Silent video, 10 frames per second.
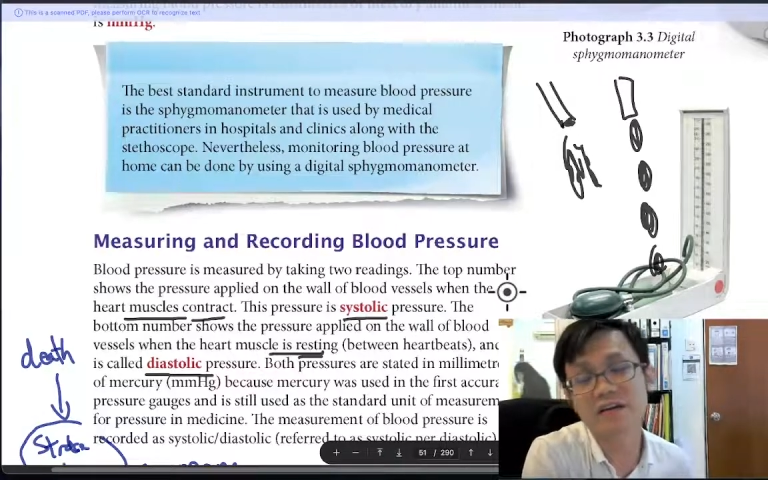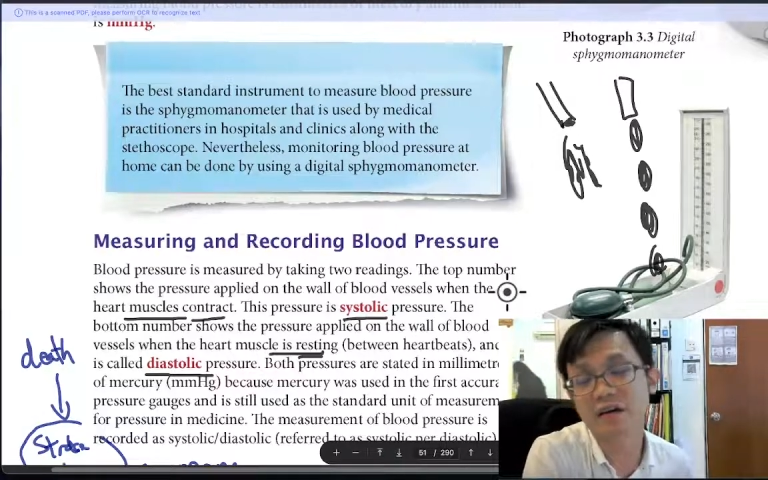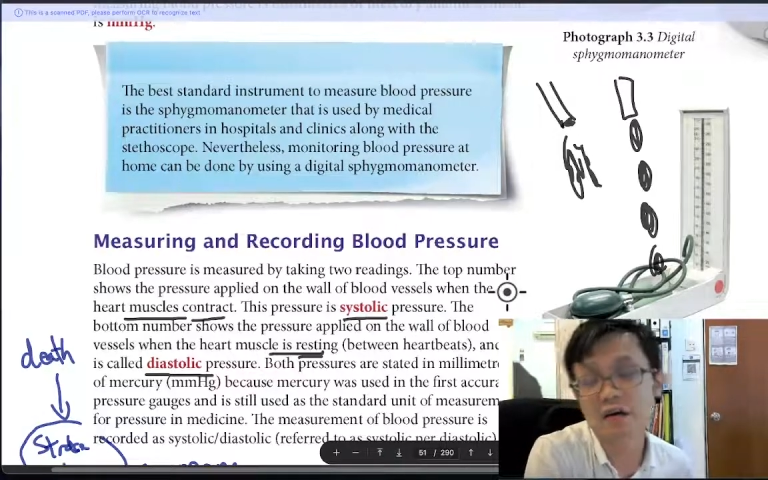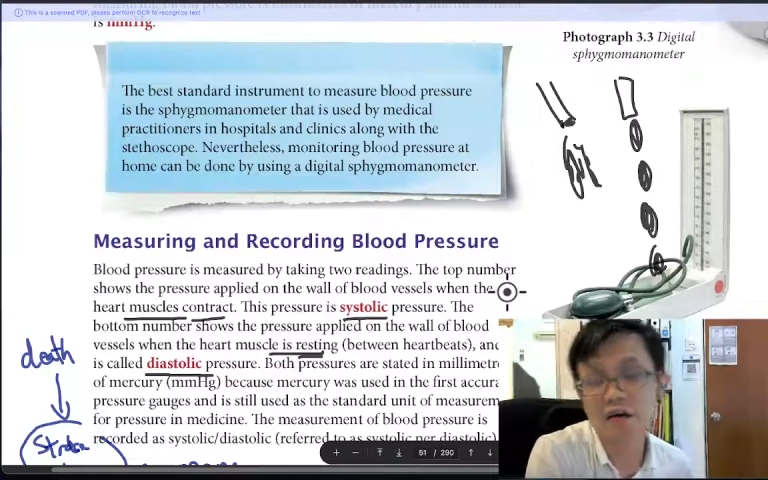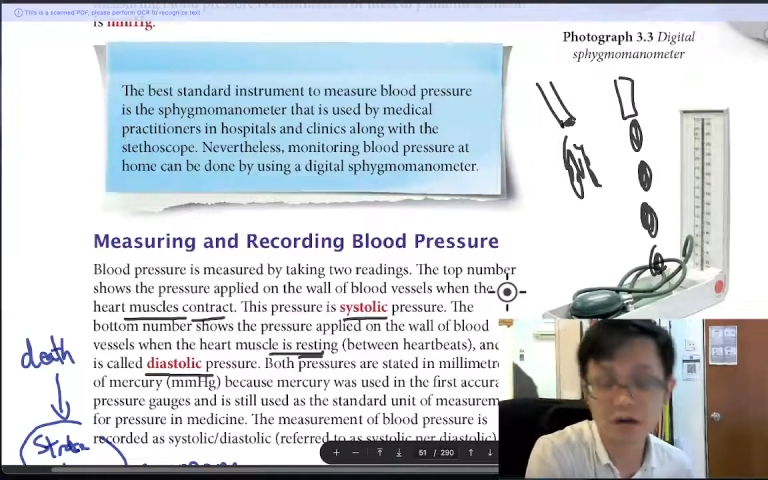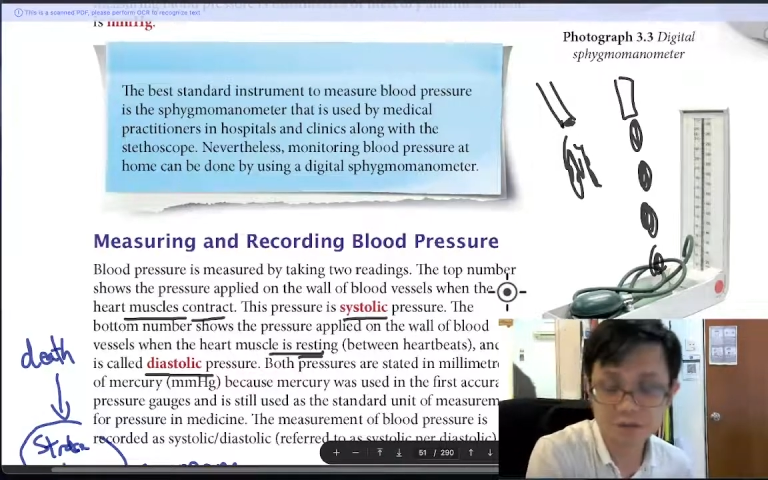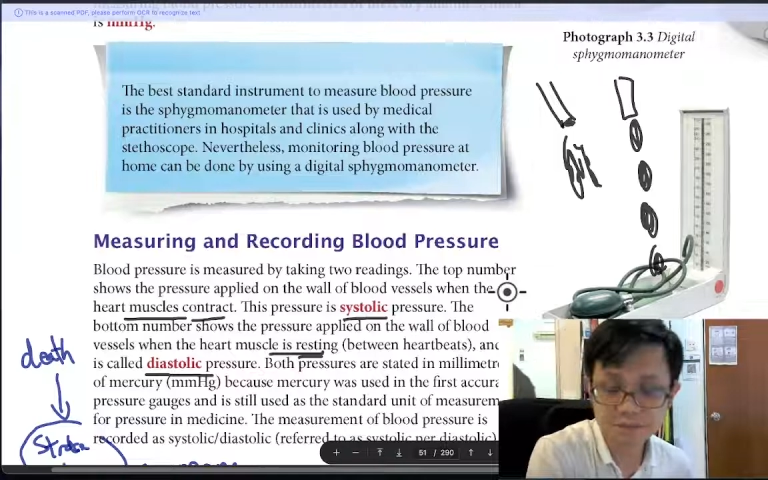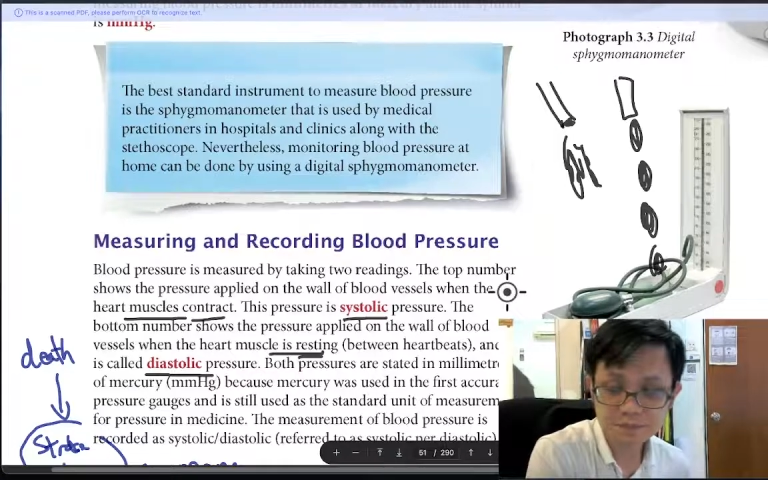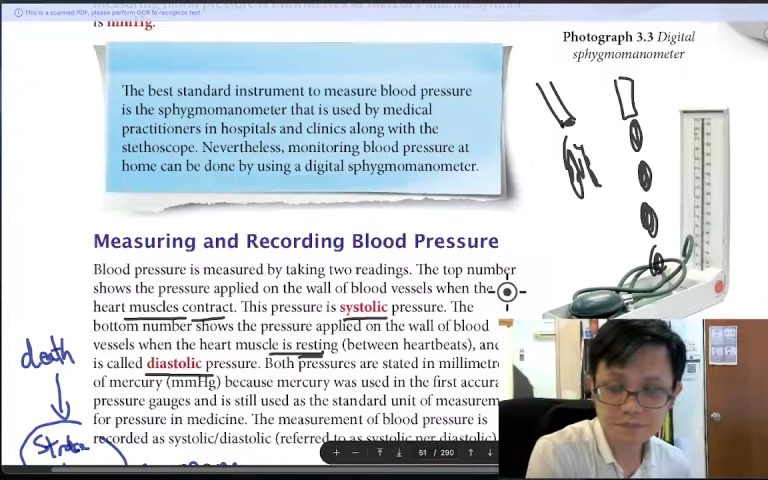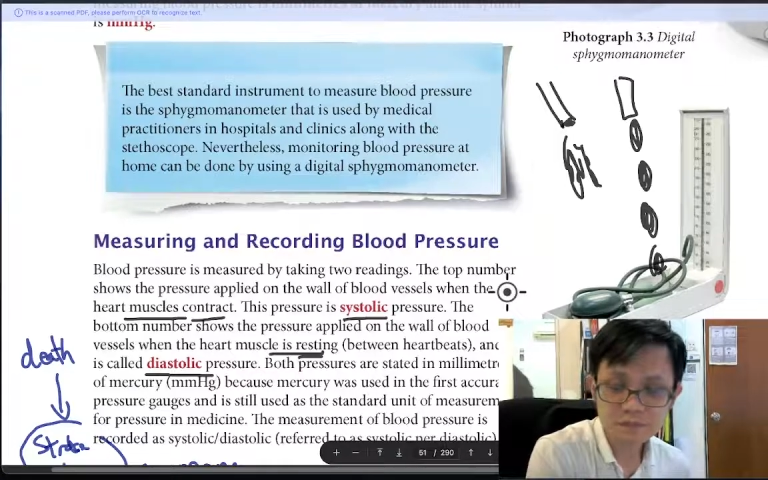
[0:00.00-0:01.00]
Your
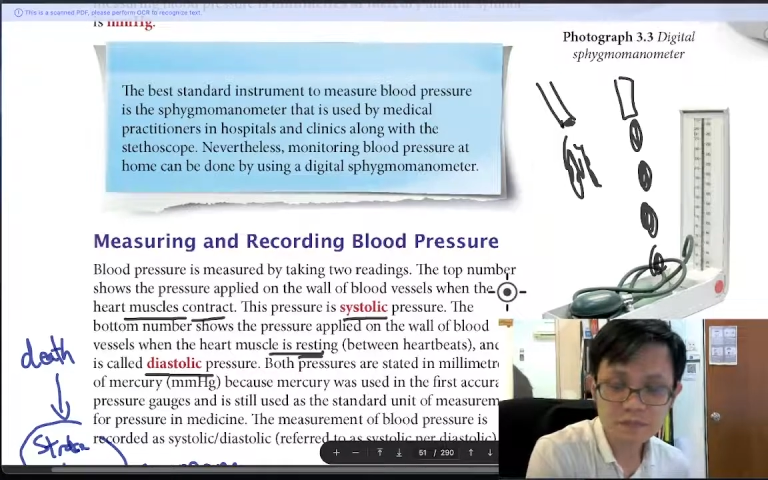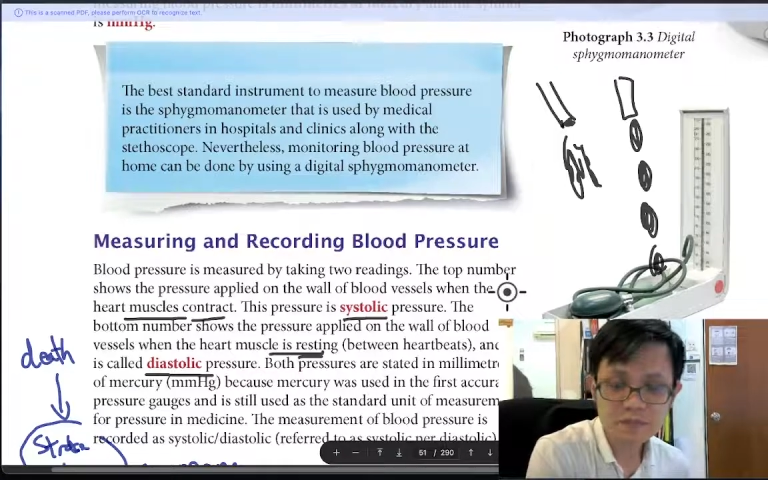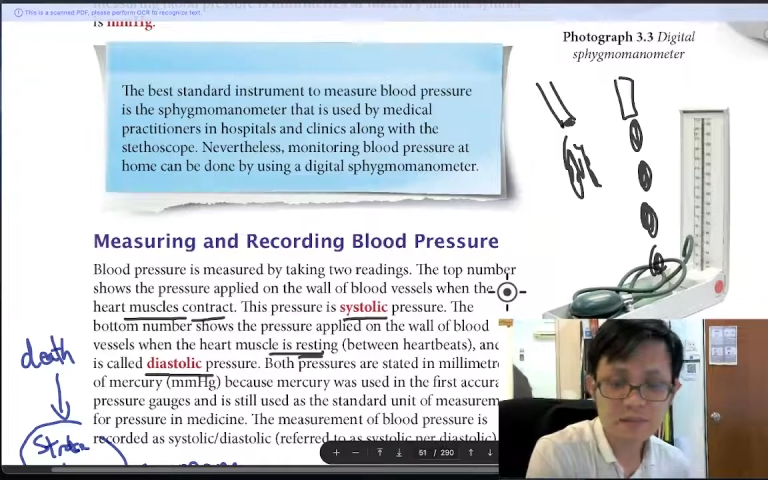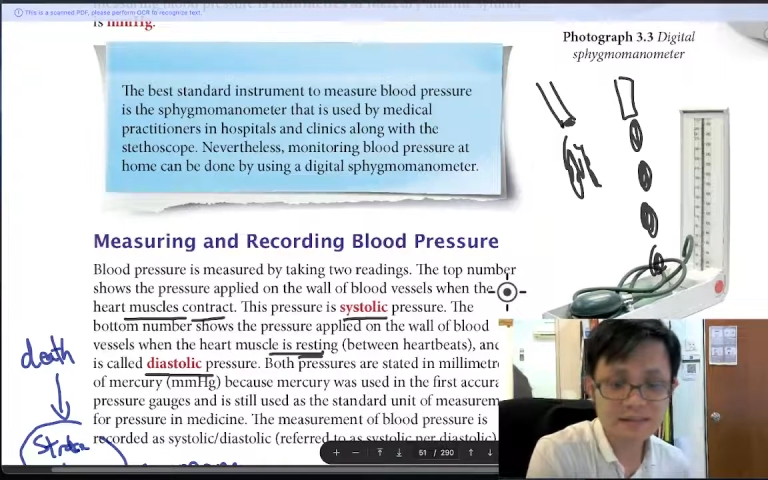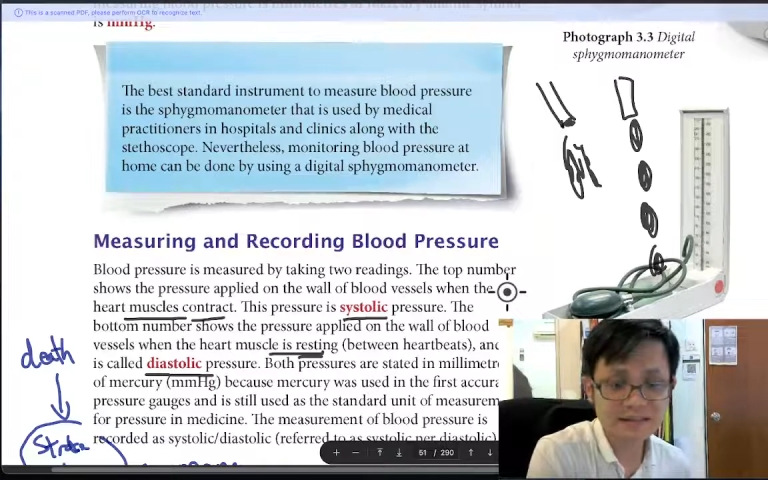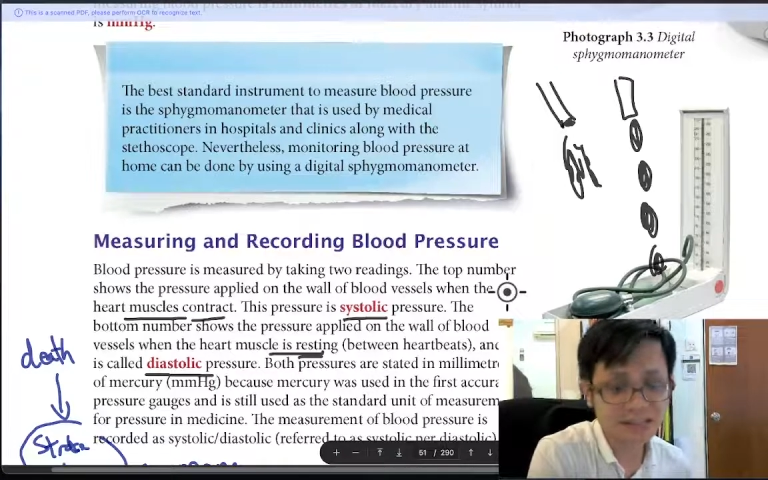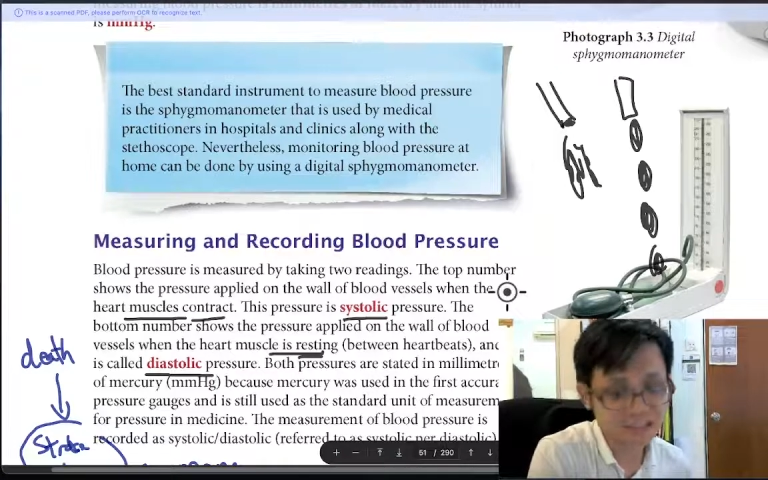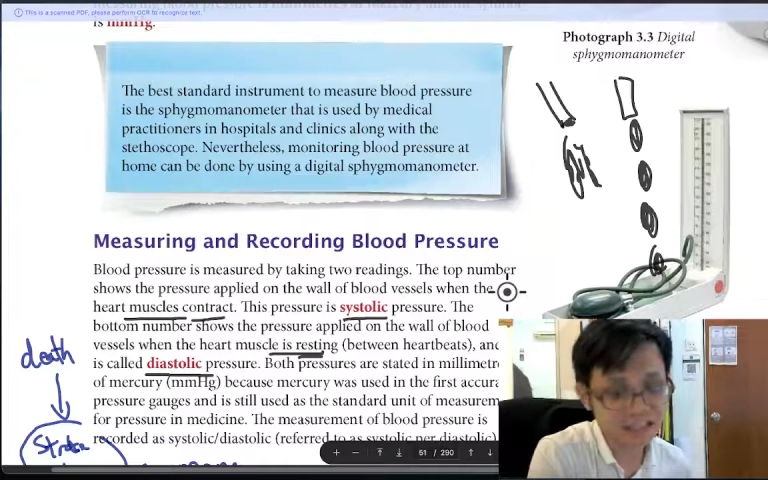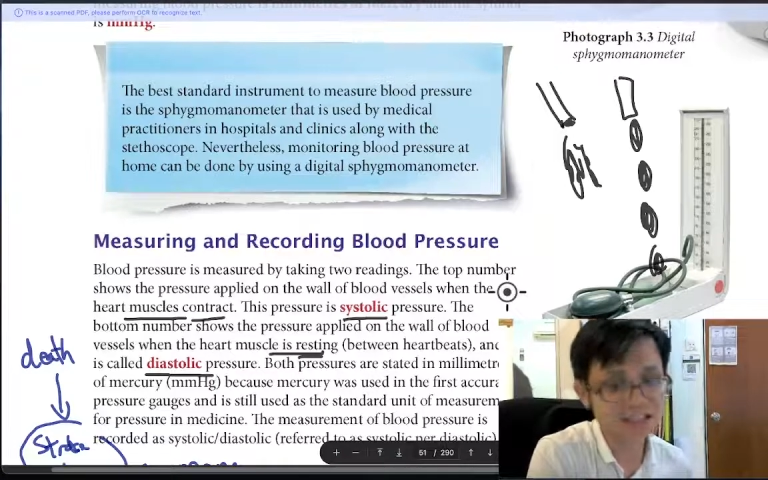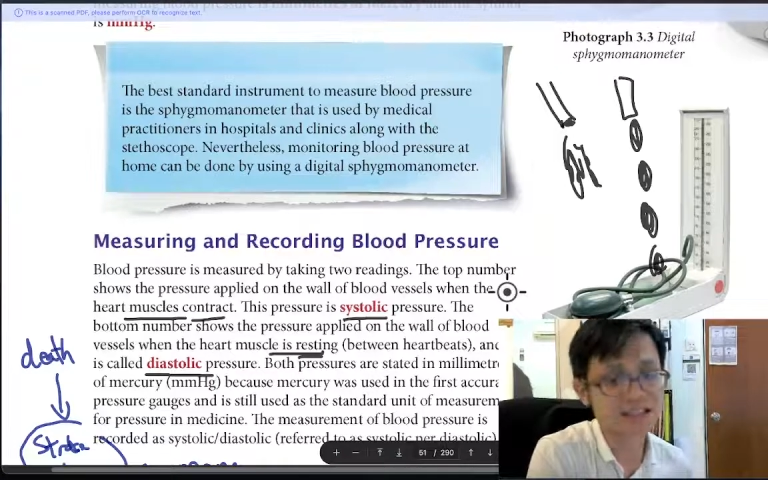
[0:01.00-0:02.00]

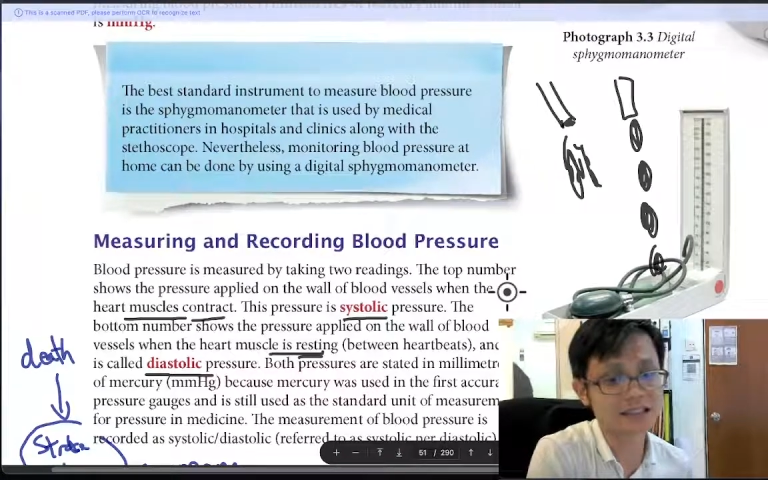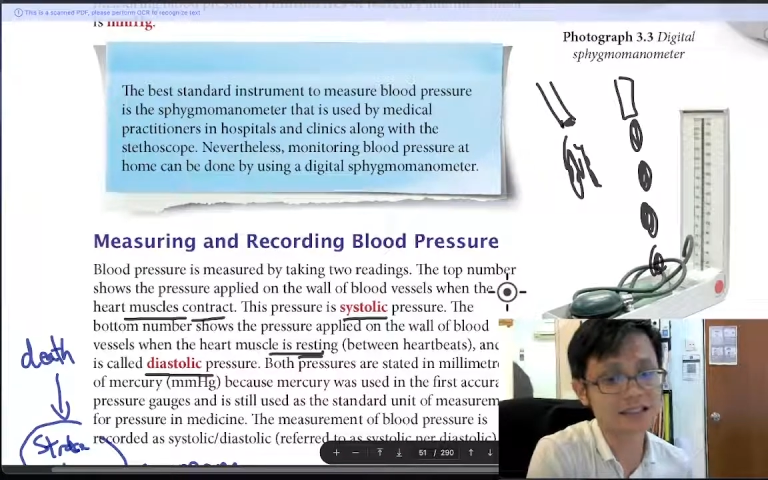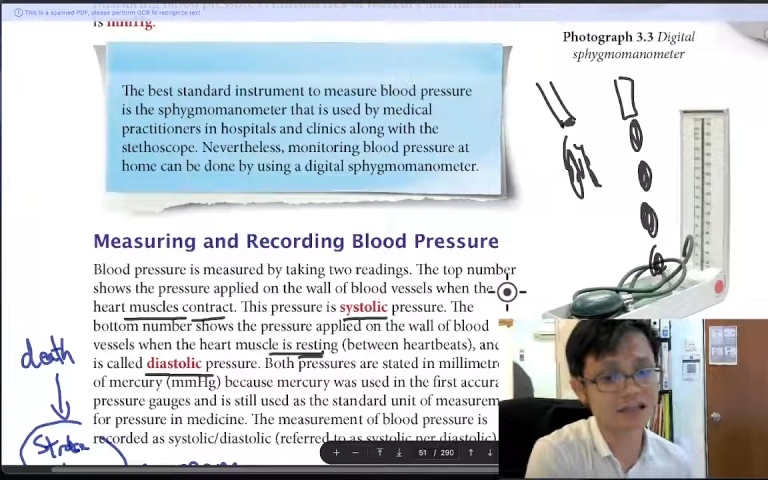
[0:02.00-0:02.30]
digestion